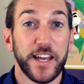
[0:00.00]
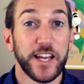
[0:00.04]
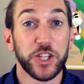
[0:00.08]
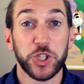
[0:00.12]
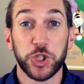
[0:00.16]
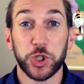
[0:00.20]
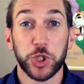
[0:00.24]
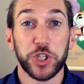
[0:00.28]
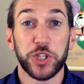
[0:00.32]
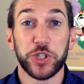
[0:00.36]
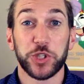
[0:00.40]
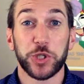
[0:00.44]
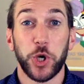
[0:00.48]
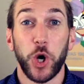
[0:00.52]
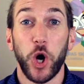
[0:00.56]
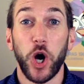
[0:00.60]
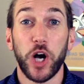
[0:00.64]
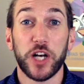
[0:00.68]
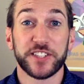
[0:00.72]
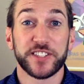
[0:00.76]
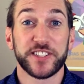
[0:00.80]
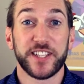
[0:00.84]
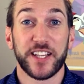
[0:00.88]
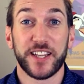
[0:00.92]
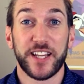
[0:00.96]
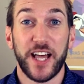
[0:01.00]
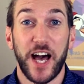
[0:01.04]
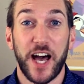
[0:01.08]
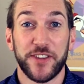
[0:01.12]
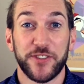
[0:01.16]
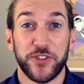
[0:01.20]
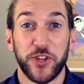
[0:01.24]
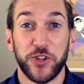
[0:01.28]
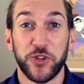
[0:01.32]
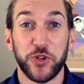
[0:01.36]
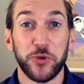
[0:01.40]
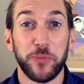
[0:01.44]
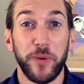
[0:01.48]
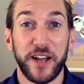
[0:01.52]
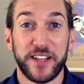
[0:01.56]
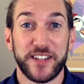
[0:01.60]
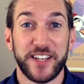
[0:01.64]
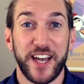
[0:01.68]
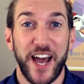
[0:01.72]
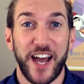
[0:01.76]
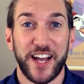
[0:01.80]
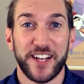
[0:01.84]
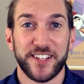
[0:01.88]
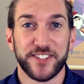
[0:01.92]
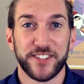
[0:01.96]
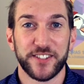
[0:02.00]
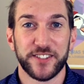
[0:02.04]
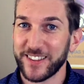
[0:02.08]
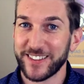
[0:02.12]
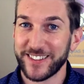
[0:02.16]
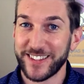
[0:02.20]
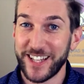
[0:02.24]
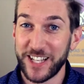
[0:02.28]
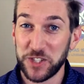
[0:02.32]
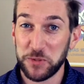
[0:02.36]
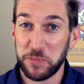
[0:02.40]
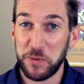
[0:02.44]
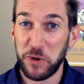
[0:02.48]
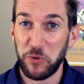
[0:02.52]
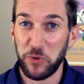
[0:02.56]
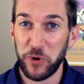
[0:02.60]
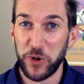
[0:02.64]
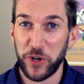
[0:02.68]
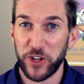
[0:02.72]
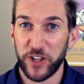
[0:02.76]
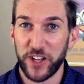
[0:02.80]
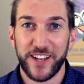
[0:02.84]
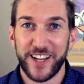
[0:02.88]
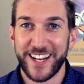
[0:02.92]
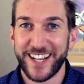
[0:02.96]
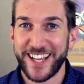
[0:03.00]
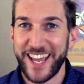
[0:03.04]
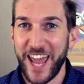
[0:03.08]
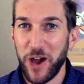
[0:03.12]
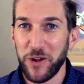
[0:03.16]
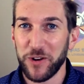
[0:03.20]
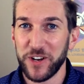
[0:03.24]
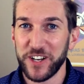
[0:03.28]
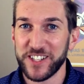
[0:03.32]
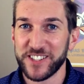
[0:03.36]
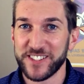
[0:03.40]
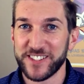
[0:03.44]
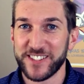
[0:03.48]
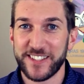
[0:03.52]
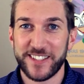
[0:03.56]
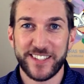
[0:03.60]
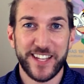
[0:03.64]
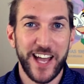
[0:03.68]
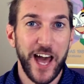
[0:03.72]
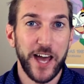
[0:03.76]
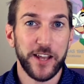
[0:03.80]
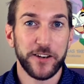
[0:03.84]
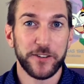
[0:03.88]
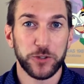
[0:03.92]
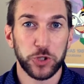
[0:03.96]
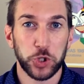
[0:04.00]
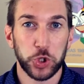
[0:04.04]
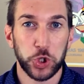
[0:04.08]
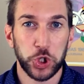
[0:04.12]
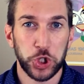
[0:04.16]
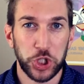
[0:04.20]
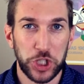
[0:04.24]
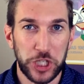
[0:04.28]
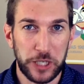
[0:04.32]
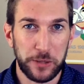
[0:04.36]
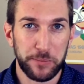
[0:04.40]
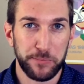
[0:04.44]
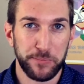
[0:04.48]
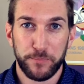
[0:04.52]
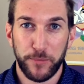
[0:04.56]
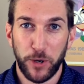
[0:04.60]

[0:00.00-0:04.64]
it shouldn't cost a lot to do my taxes. Let's be real, an accountant is not cheap.